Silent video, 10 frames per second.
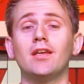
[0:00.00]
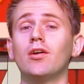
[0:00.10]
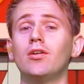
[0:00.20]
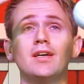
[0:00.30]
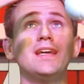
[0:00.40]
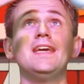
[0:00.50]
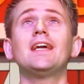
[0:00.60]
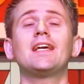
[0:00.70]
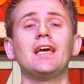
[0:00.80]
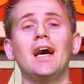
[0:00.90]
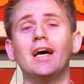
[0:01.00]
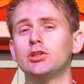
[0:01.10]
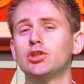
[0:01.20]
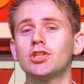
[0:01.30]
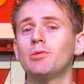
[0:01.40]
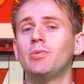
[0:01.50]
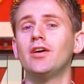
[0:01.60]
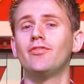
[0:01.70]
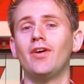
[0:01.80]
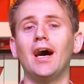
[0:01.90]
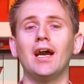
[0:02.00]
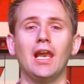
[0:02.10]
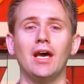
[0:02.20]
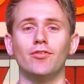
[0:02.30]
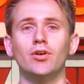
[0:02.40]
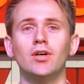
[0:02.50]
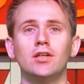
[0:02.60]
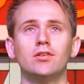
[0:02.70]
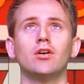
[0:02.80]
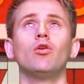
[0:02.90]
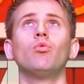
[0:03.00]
They go equally high, just above eye level. So you go